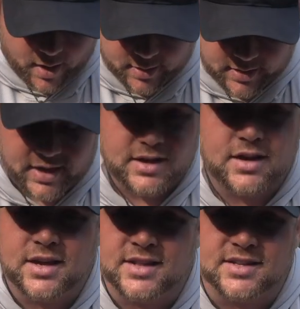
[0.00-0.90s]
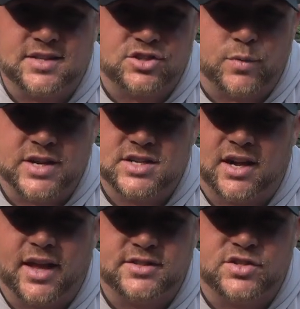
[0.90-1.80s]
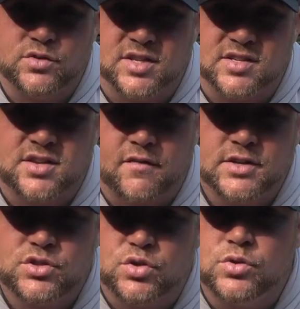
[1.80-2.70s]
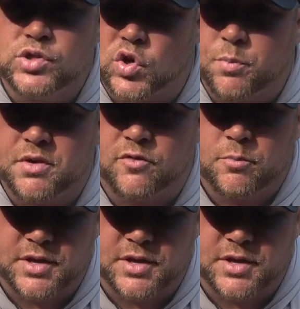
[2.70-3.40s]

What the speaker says: Again, in that situation, I like to use the 7-2 Serpent from